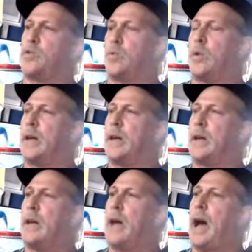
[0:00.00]
weak.
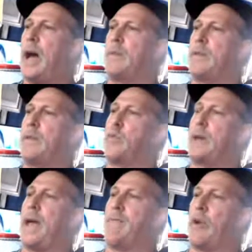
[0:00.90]
I mean,
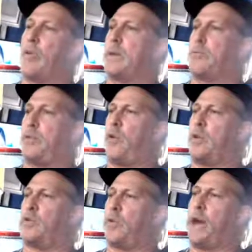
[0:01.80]
we have our weak
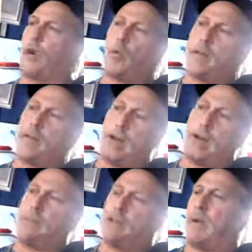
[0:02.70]
points. We have our weak
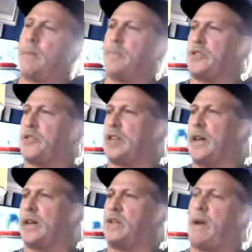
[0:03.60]
times. You might be
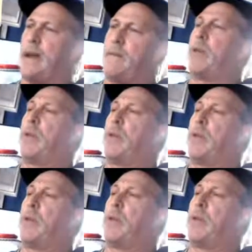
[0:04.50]
sick. You might have it.
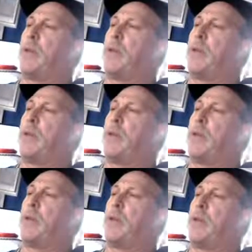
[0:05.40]
All humans
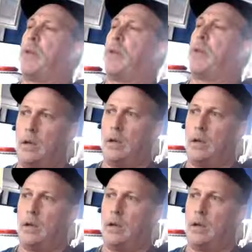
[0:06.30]
have the capability.